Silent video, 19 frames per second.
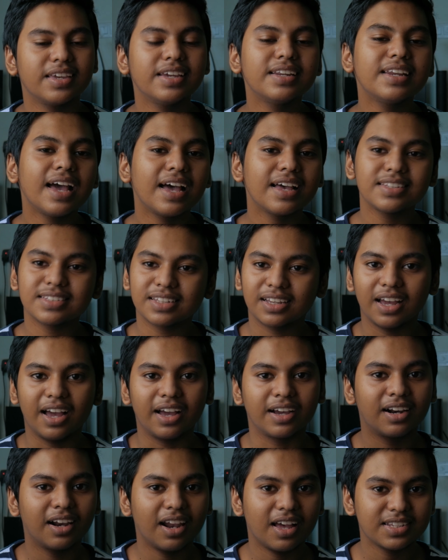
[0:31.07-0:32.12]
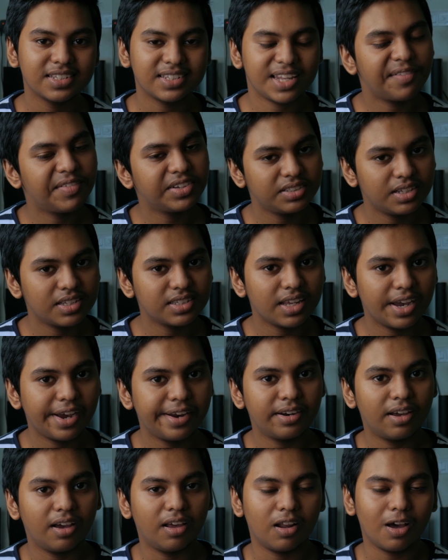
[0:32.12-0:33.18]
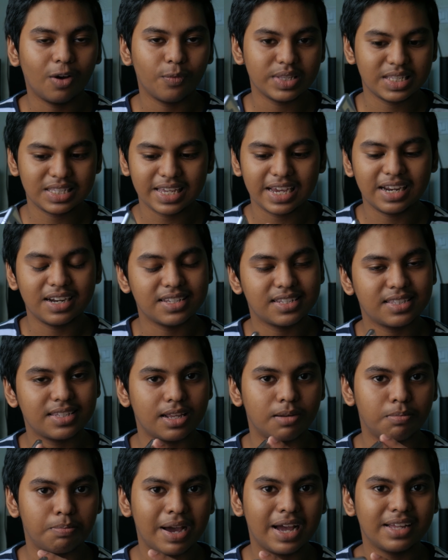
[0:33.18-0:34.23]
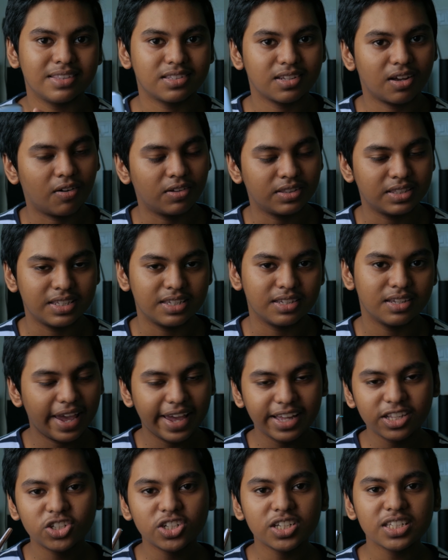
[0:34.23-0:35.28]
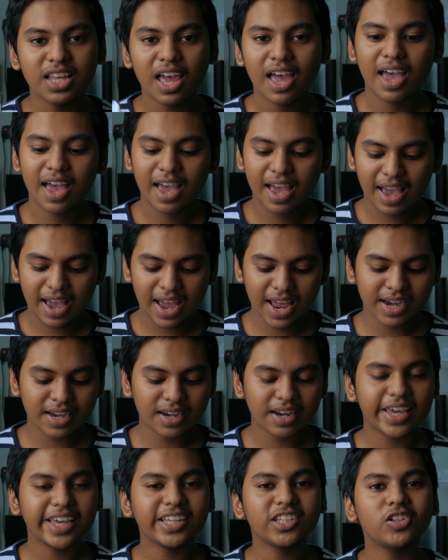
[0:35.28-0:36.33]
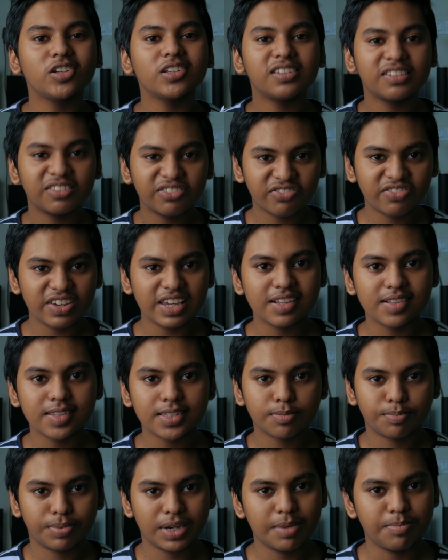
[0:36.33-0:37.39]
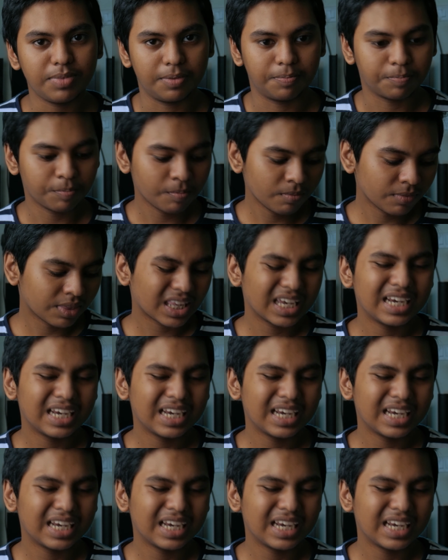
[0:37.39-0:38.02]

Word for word: It has a glass sandwich design along with stainless steel bands on the edges, and it just feels premium.